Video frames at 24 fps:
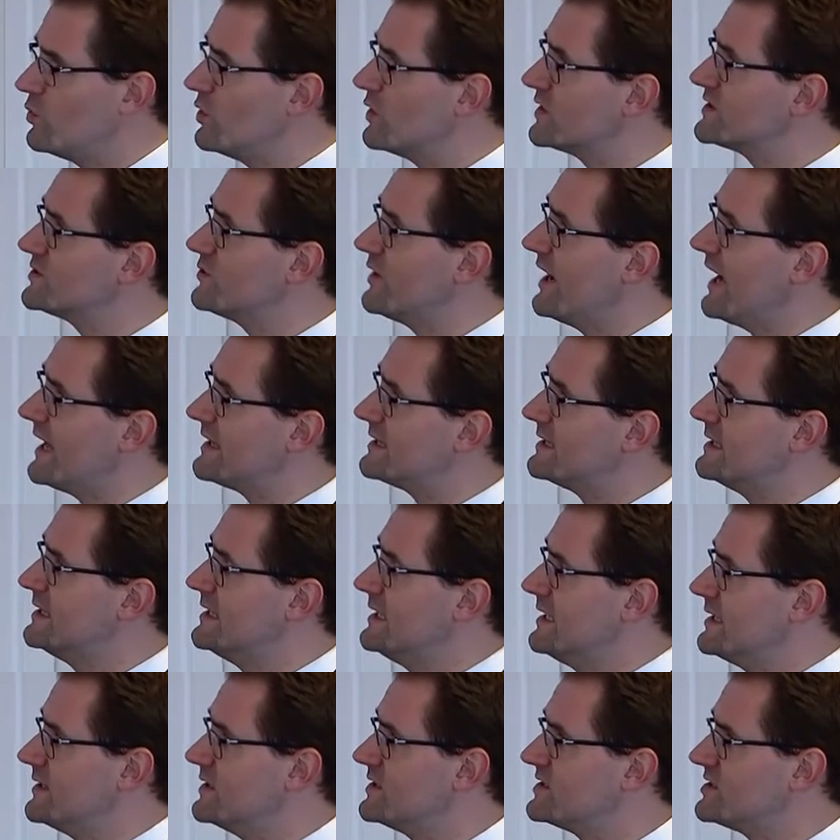We also had
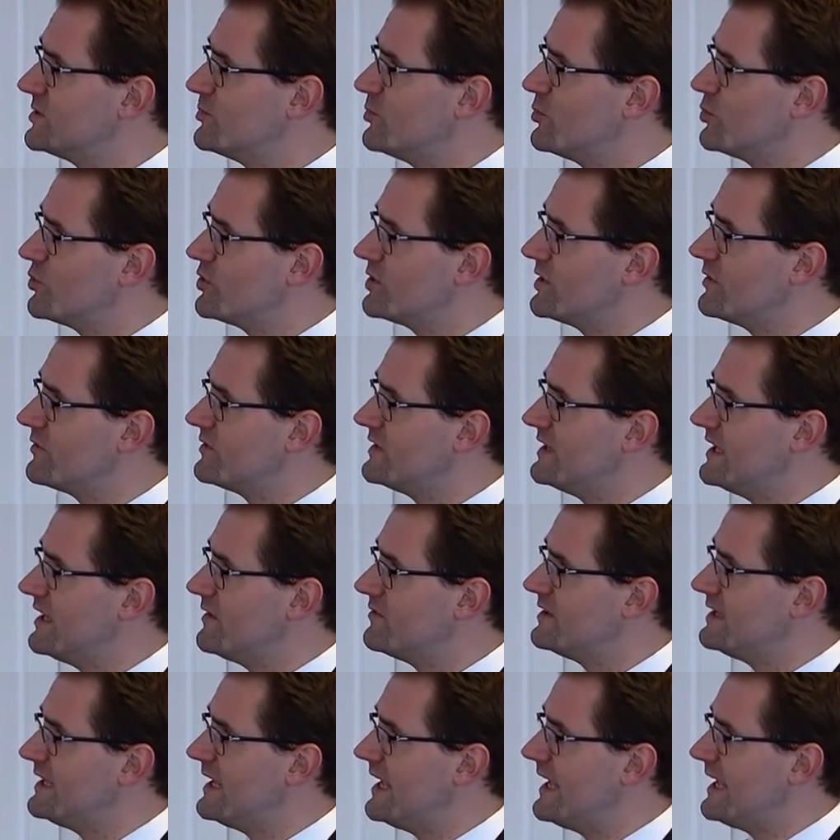the support of the
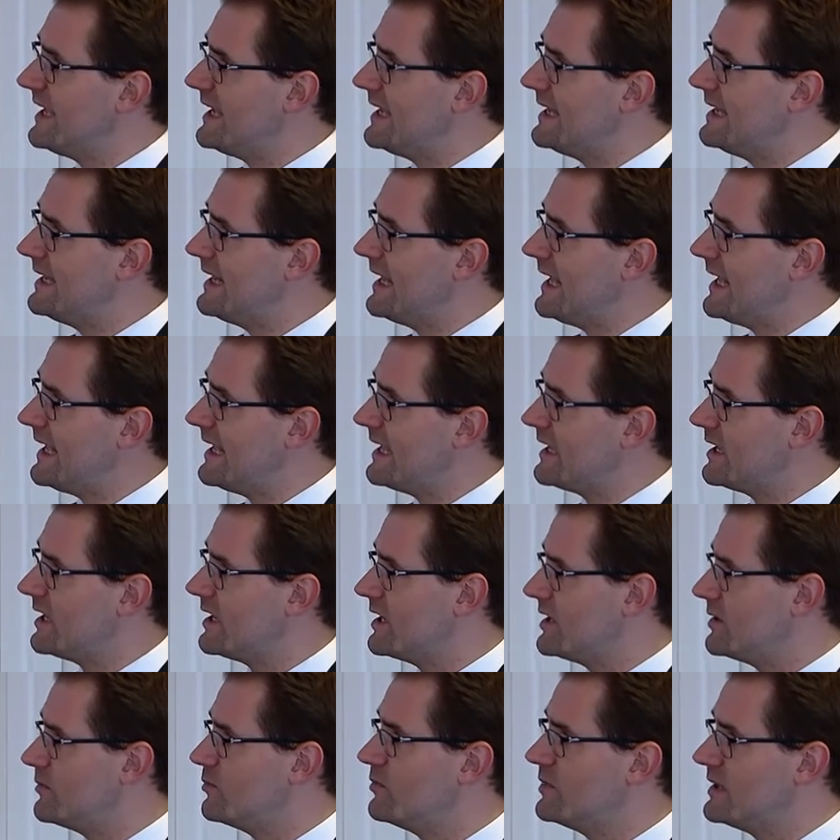FDA in
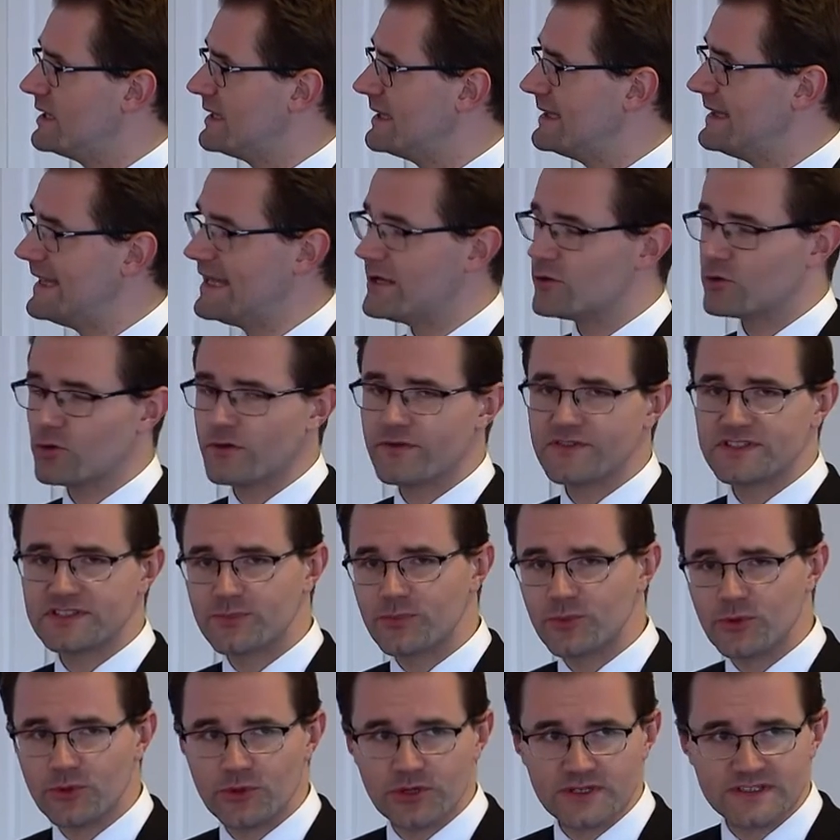a letter of
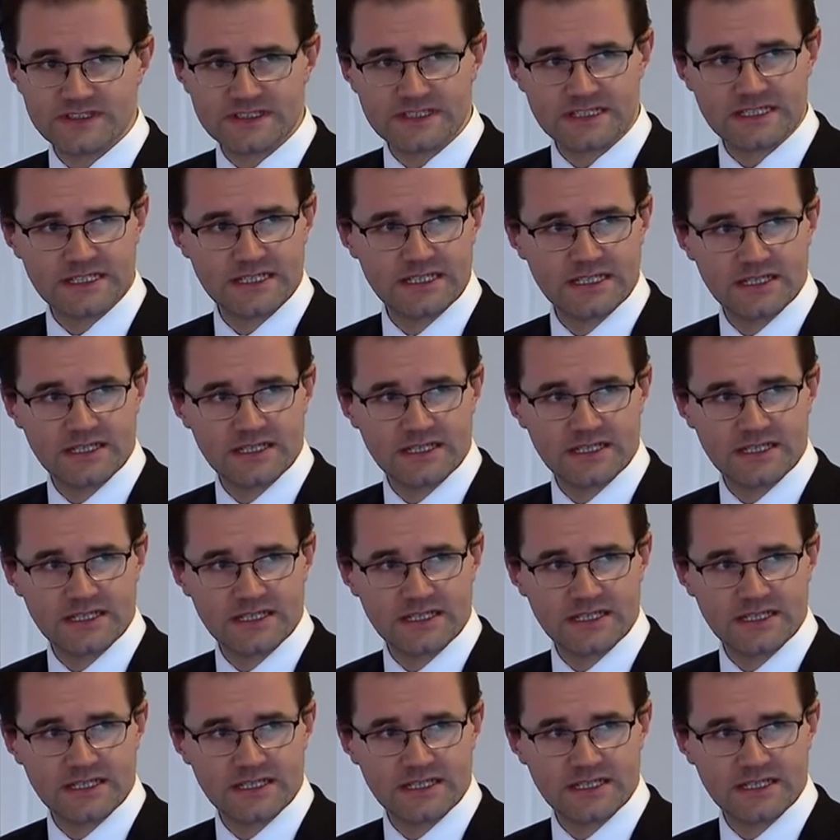support